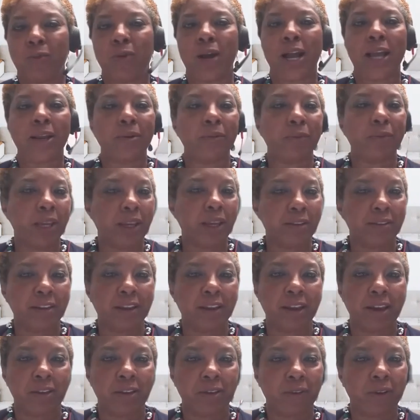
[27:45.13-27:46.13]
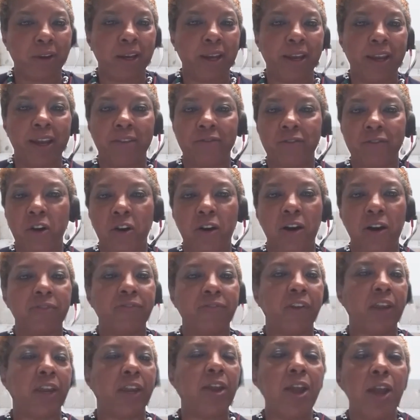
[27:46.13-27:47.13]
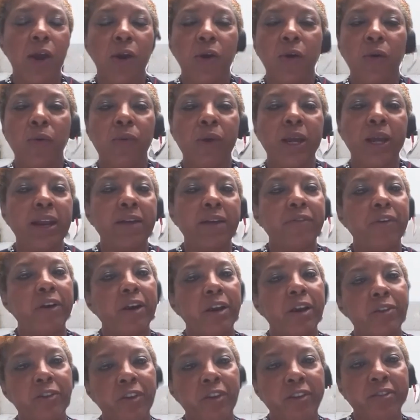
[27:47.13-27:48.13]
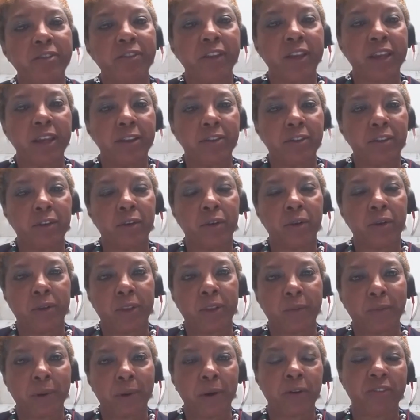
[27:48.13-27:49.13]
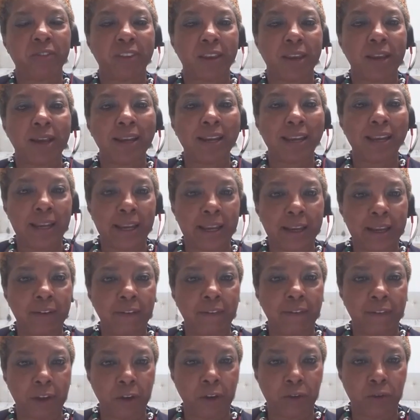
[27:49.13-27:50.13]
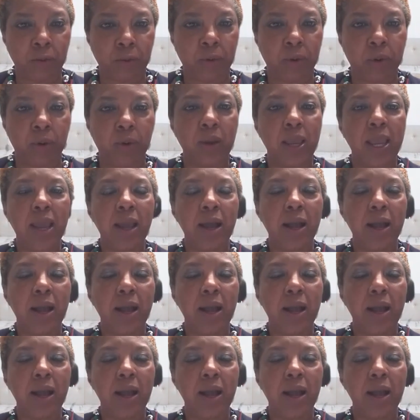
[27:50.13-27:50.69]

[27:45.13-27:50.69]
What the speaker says: Why don't we get together and have coffee or whatever? And just to get to know the person on an individual